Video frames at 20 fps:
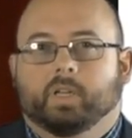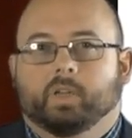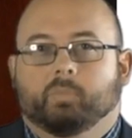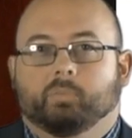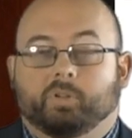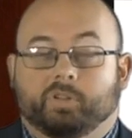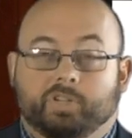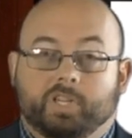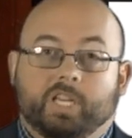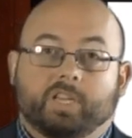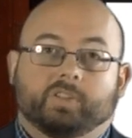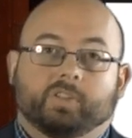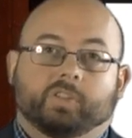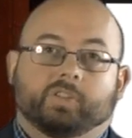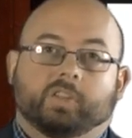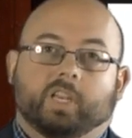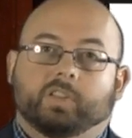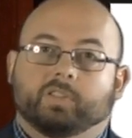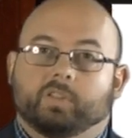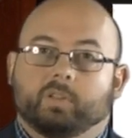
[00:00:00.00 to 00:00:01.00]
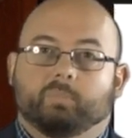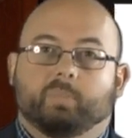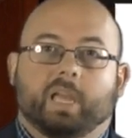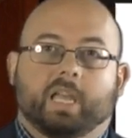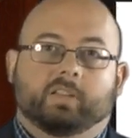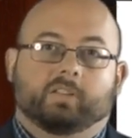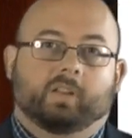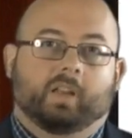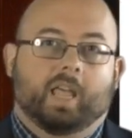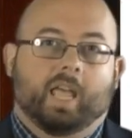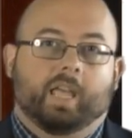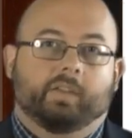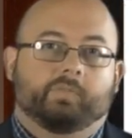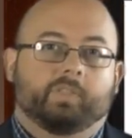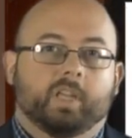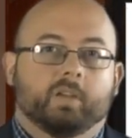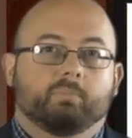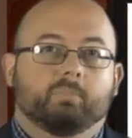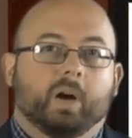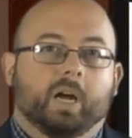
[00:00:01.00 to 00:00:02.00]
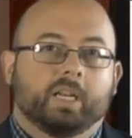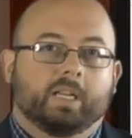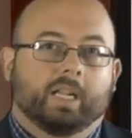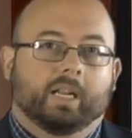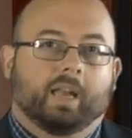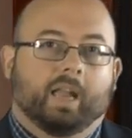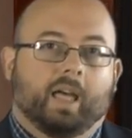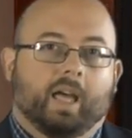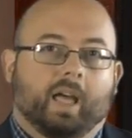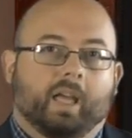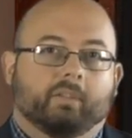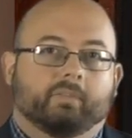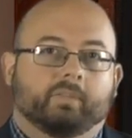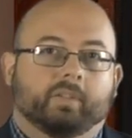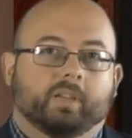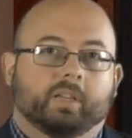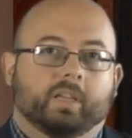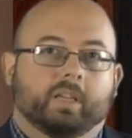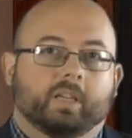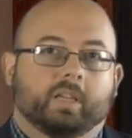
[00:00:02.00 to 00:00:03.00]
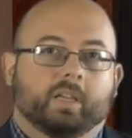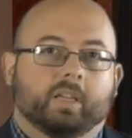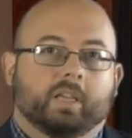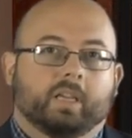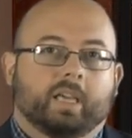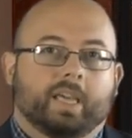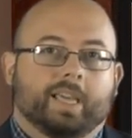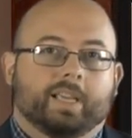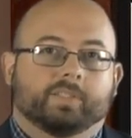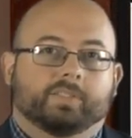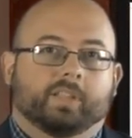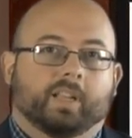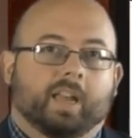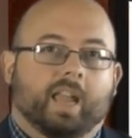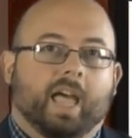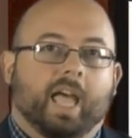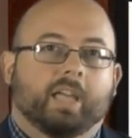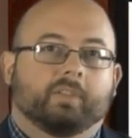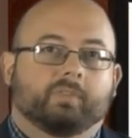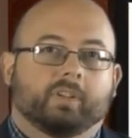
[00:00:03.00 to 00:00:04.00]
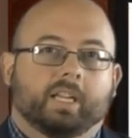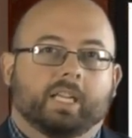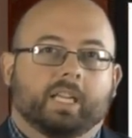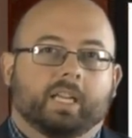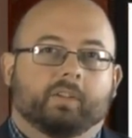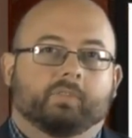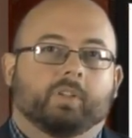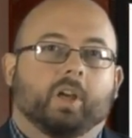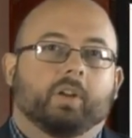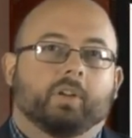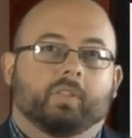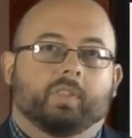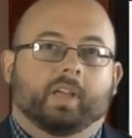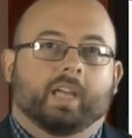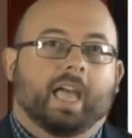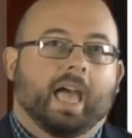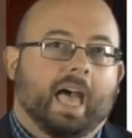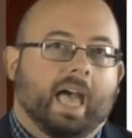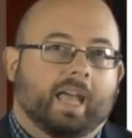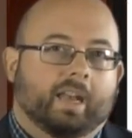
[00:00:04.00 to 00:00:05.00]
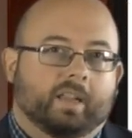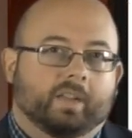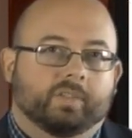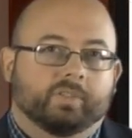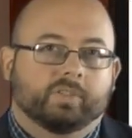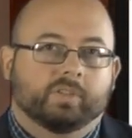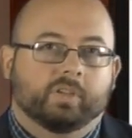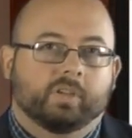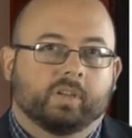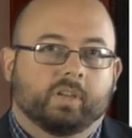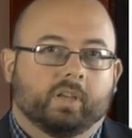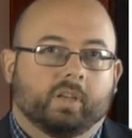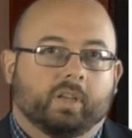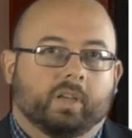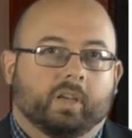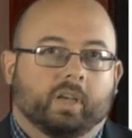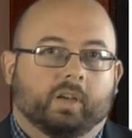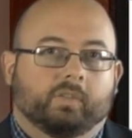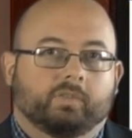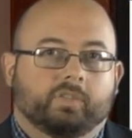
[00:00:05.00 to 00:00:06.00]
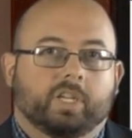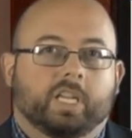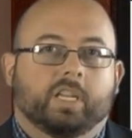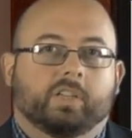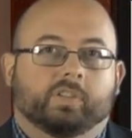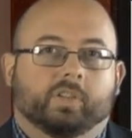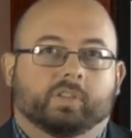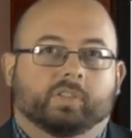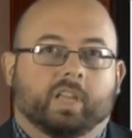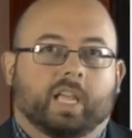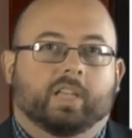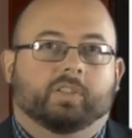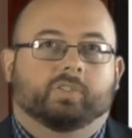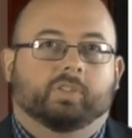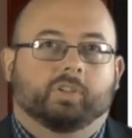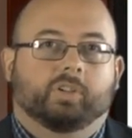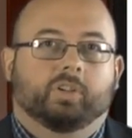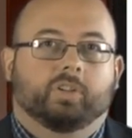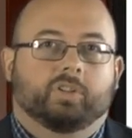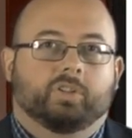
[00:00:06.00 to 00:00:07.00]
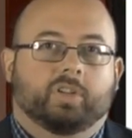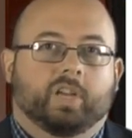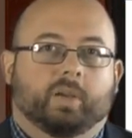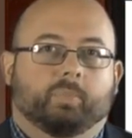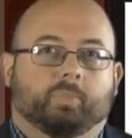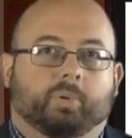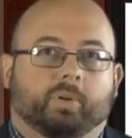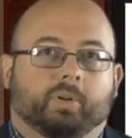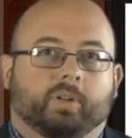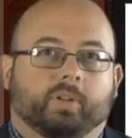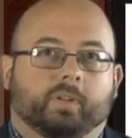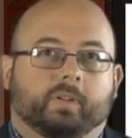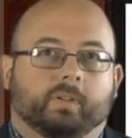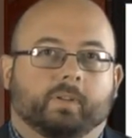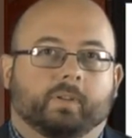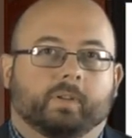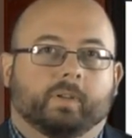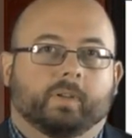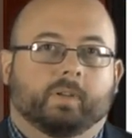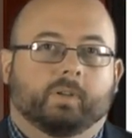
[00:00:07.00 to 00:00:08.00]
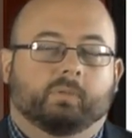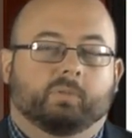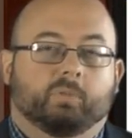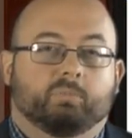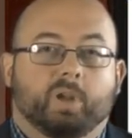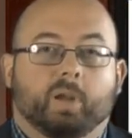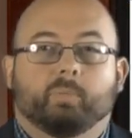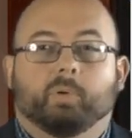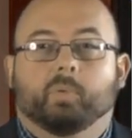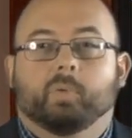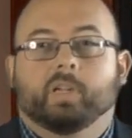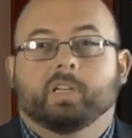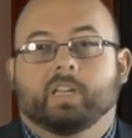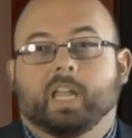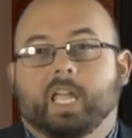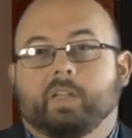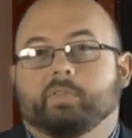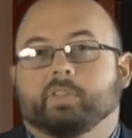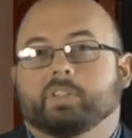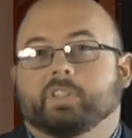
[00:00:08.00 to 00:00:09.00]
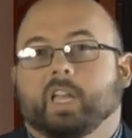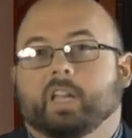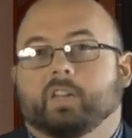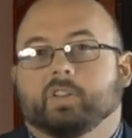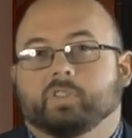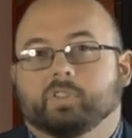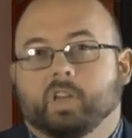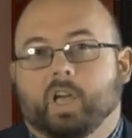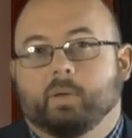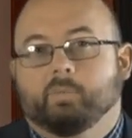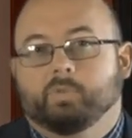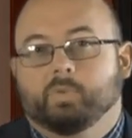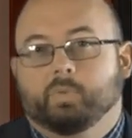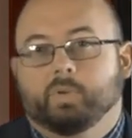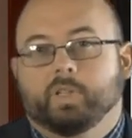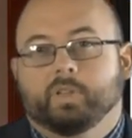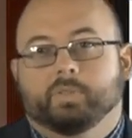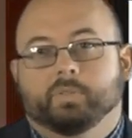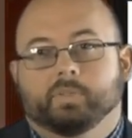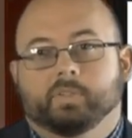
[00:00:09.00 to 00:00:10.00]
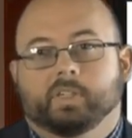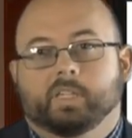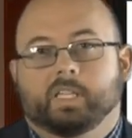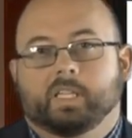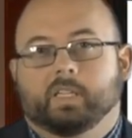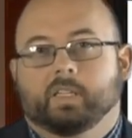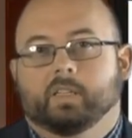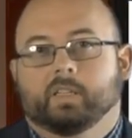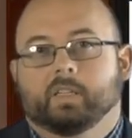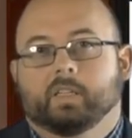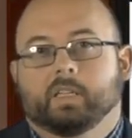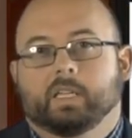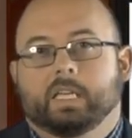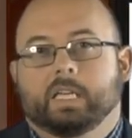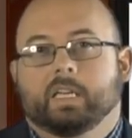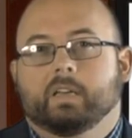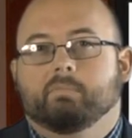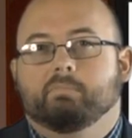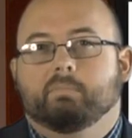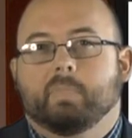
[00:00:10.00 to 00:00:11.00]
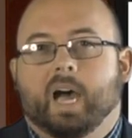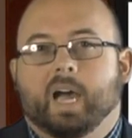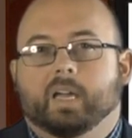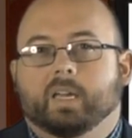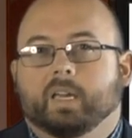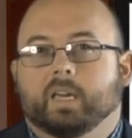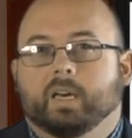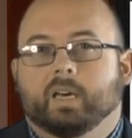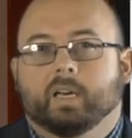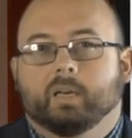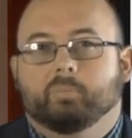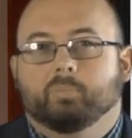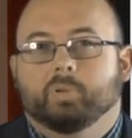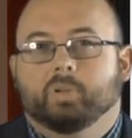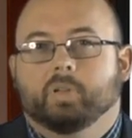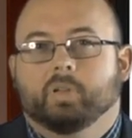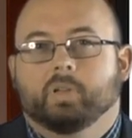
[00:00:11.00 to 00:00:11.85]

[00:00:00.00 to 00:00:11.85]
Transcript: But Jesus says the best life, the abundant life, is the life lived under the guidance of Jesus as the good shepherd. Remember what David said in Psalm 23, "My cup